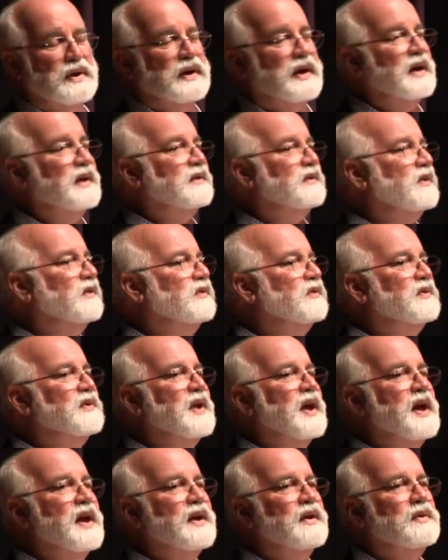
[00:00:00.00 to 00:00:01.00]
get to
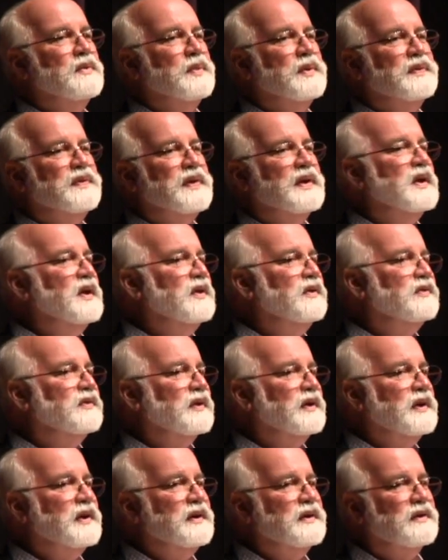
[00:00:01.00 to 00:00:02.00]
stand with the
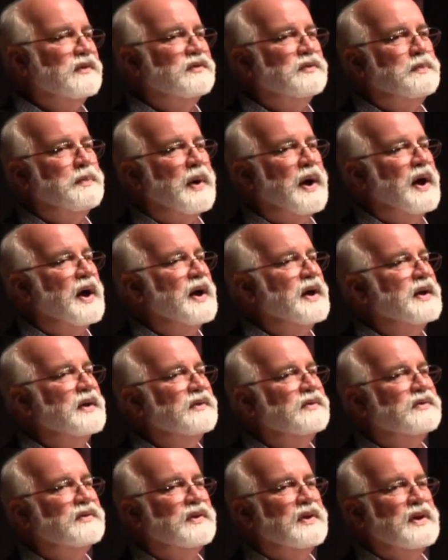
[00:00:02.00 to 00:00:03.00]
easily
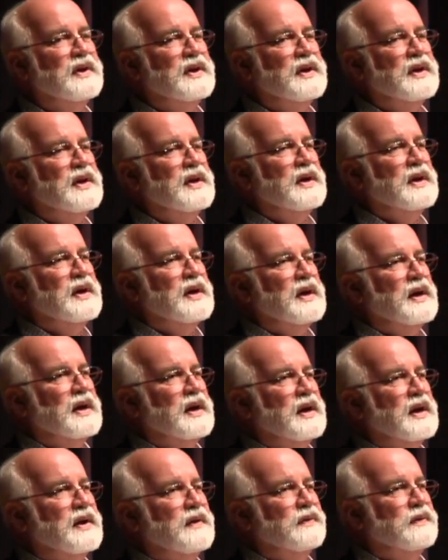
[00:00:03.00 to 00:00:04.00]
despised
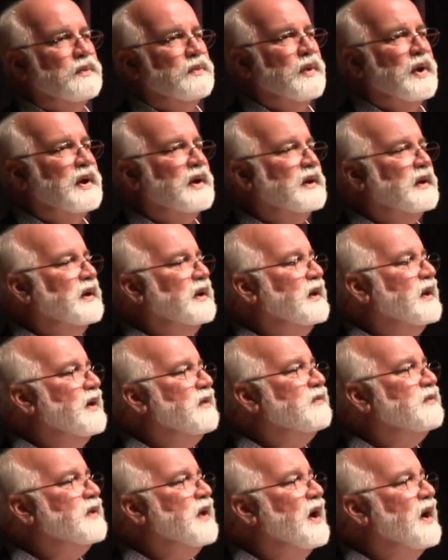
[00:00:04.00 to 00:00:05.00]
and the readily
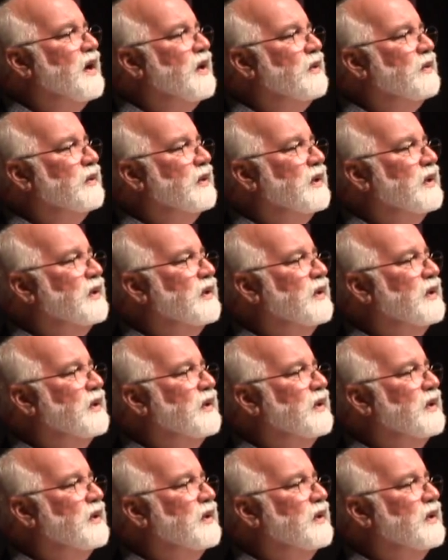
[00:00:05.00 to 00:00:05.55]
left out,